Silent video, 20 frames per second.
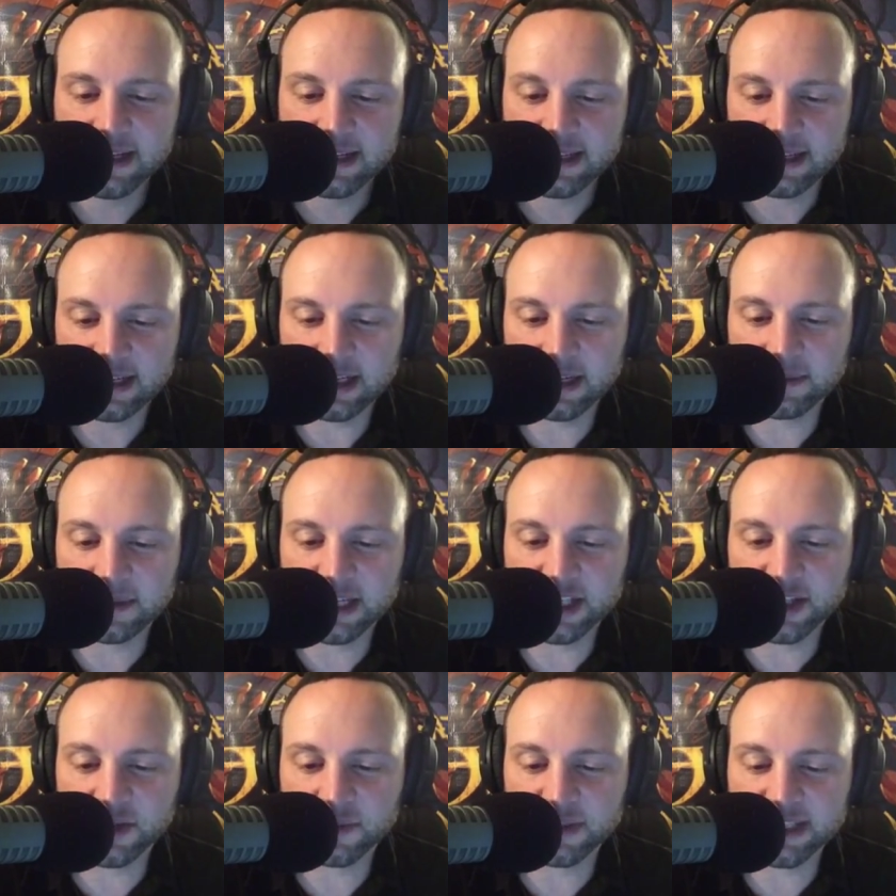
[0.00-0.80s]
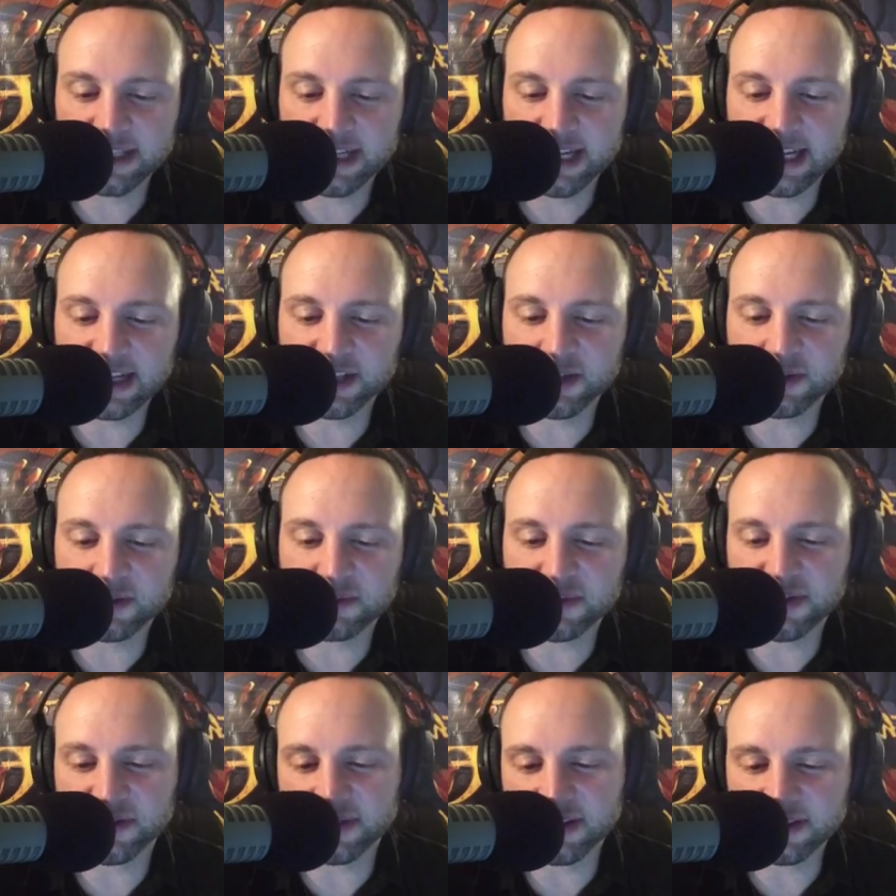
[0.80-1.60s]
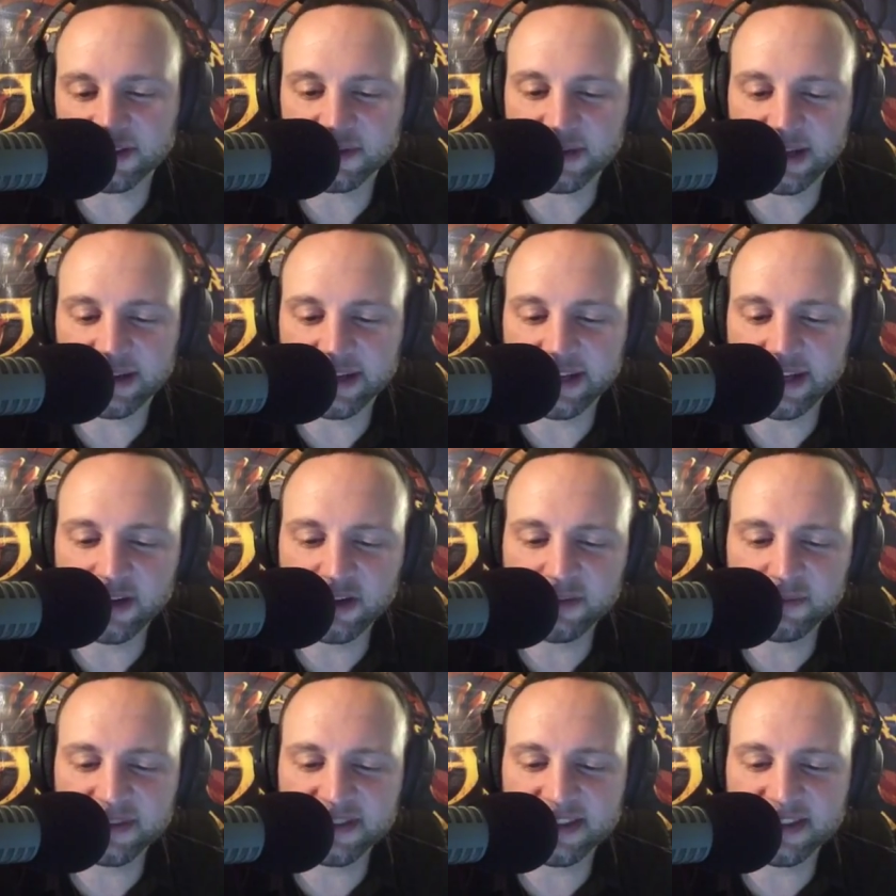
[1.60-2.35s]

Um, actually went to college with him, so that's why I know him.